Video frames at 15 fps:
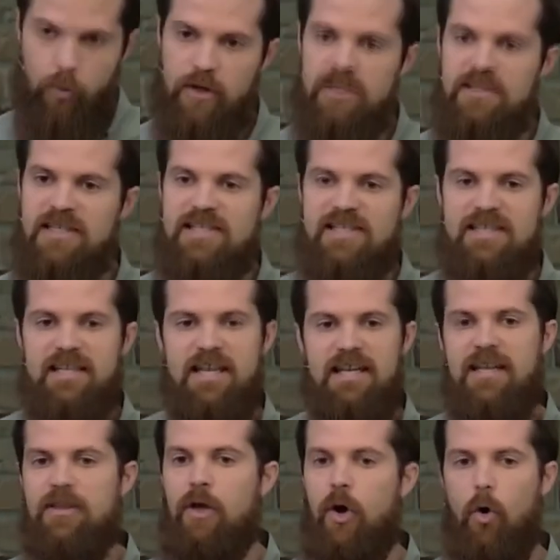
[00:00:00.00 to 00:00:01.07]
Where does this sit
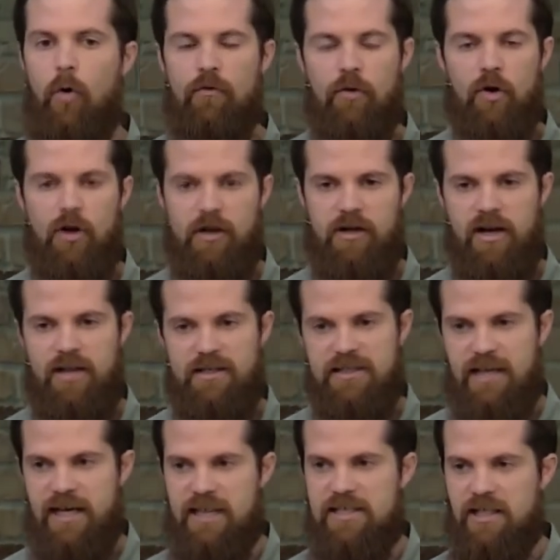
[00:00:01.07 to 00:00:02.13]
in the overall
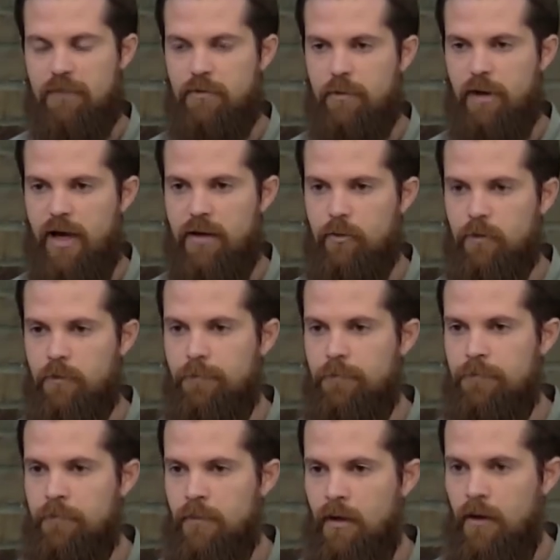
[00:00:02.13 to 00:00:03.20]
context of the Bible?
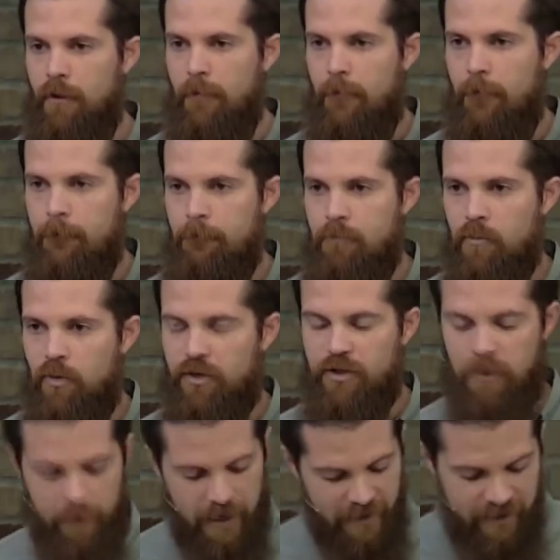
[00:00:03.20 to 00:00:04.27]

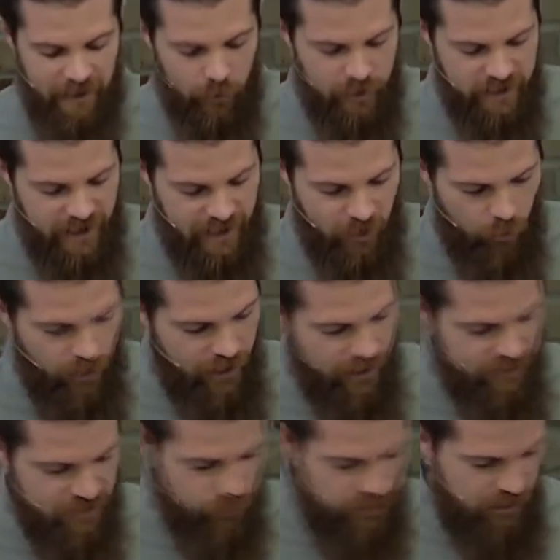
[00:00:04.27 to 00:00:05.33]
Like the main thing we take
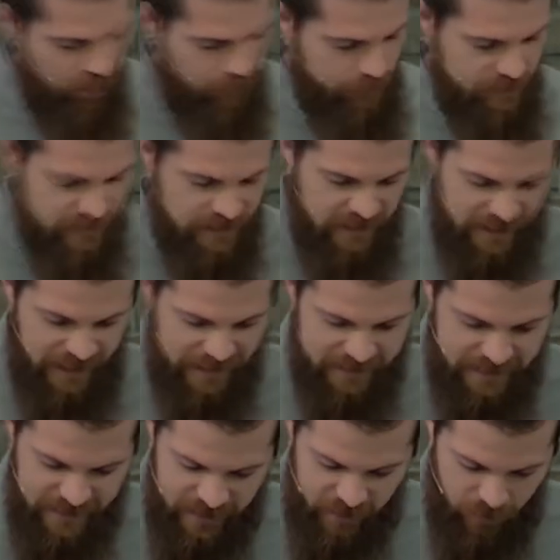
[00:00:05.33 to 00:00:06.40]
away as we come to the
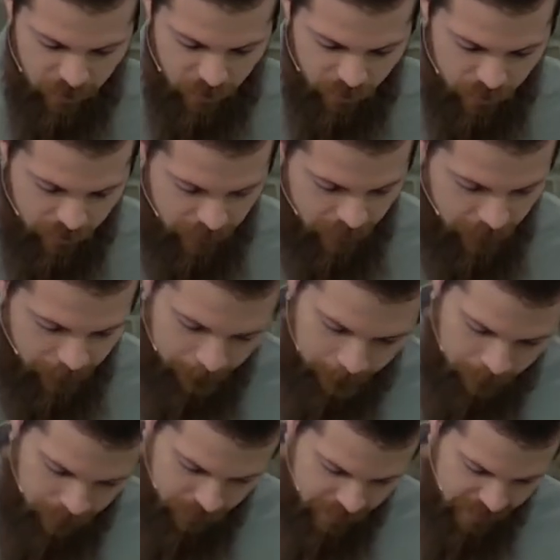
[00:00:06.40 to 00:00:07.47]
end here
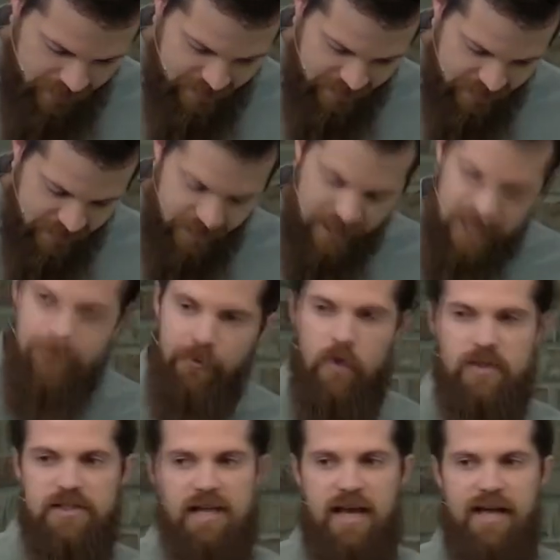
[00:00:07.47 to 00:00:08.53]
is that the end of
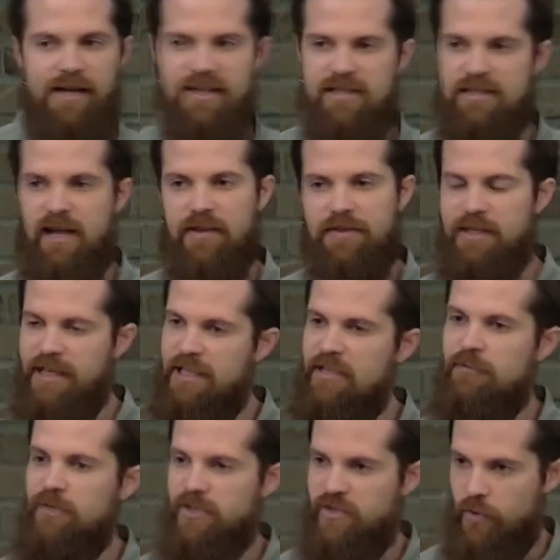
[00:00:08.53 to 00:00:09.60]
Hosea is not the
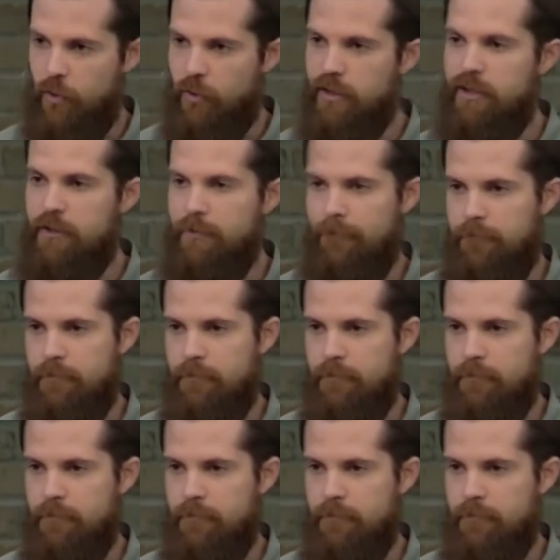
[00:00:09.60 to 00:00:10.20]
end of the story.